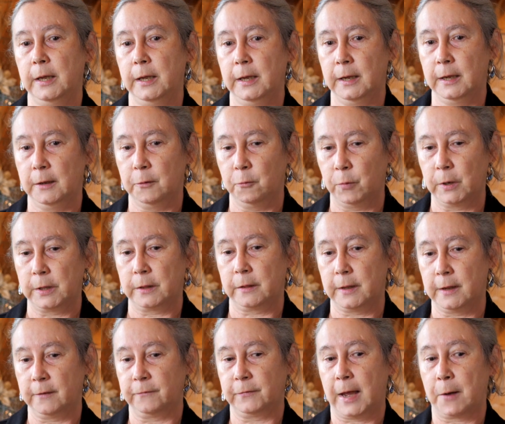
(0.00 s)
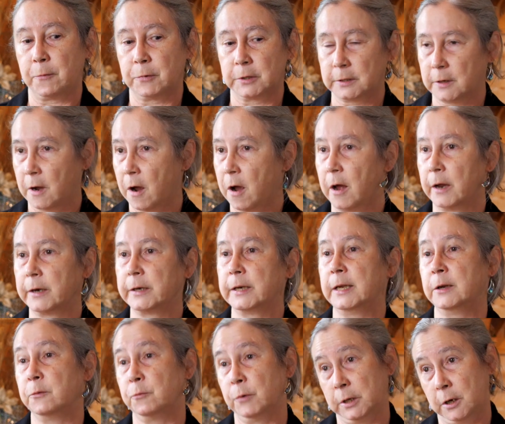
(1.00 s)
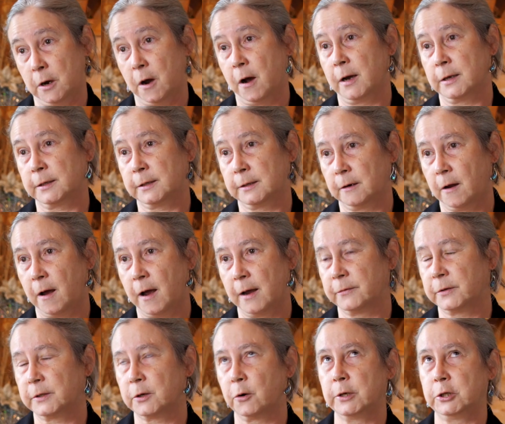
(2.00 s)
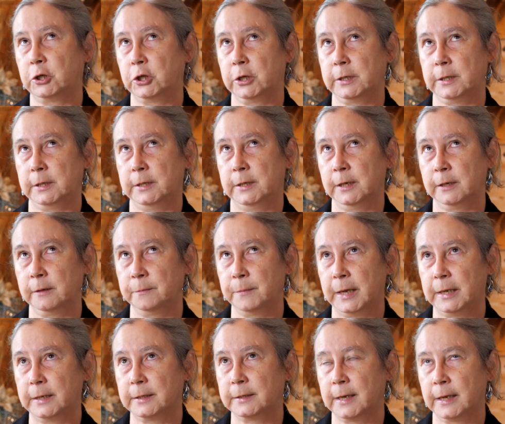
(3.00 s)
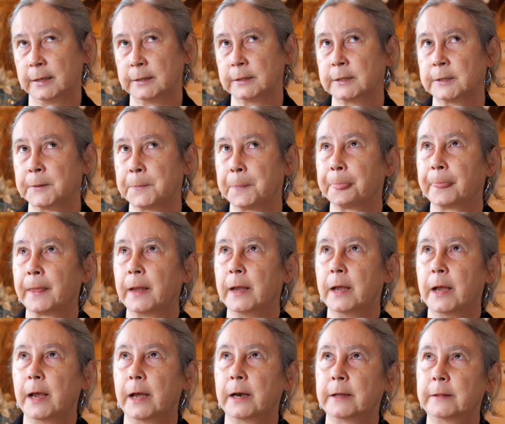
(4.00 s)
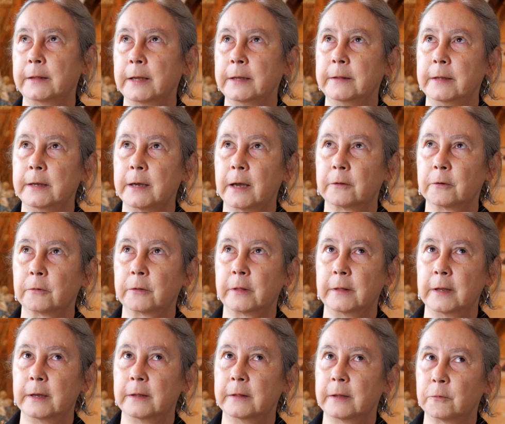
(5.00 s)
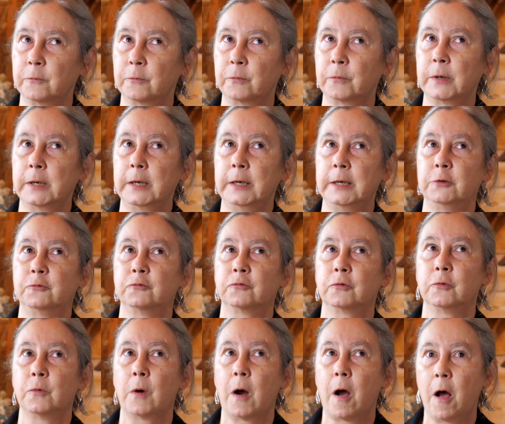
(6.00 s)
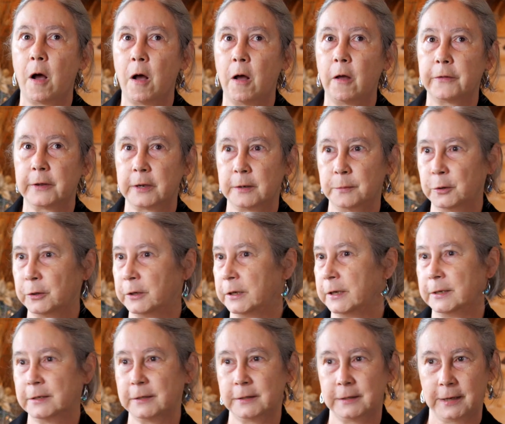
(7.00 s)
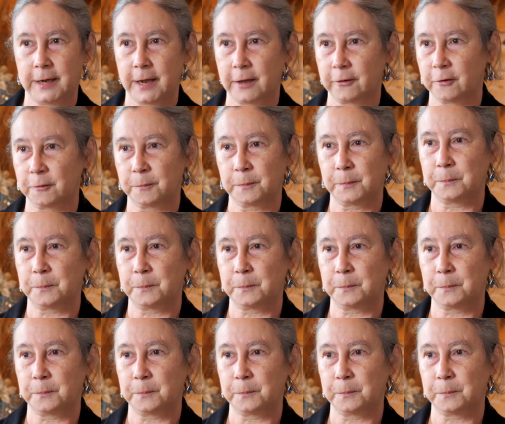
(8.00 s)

if that was gone, it would cost lives. So it just didn't make sense. And I think the other thing that really drew all the communities together,